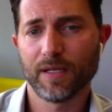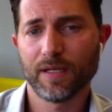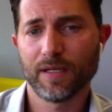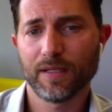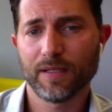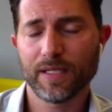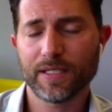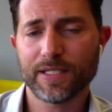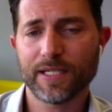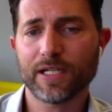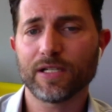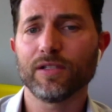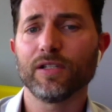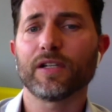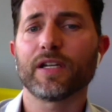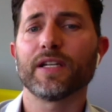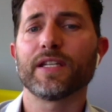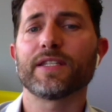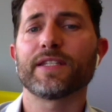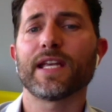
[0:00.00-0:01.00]
Let's take a
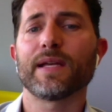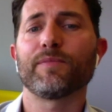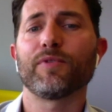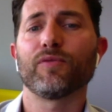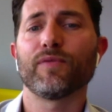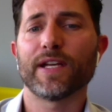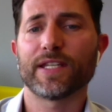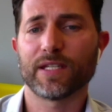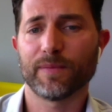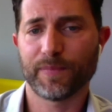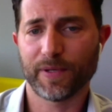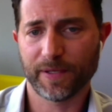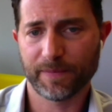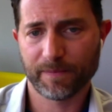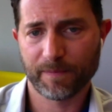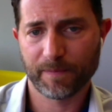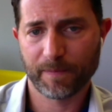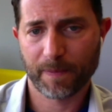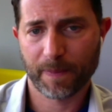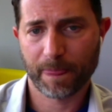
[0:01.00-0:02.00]
look at a sample recipe.
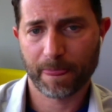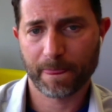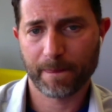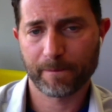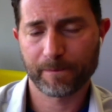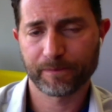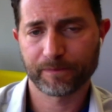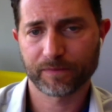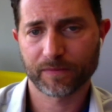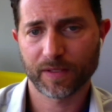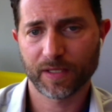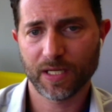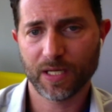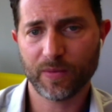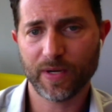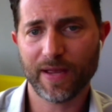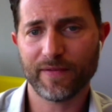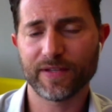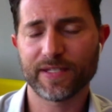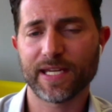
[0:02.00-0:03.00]
Here
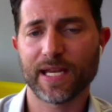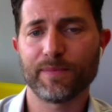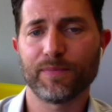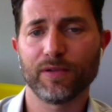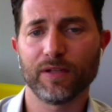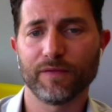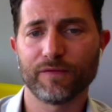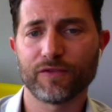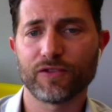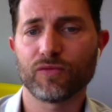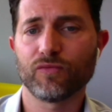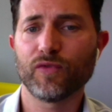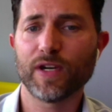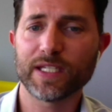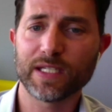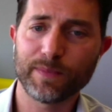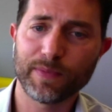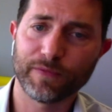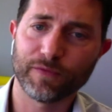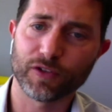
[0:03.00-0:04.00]
we have a sample of
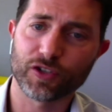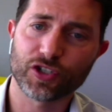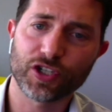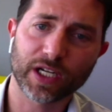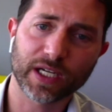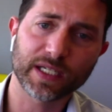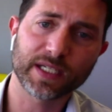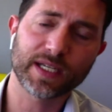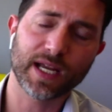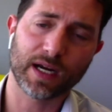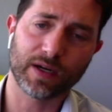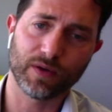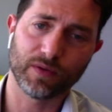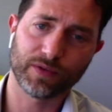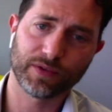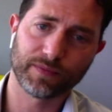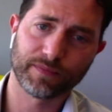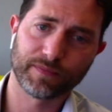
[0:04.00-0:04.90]
recipe for chicken tacos.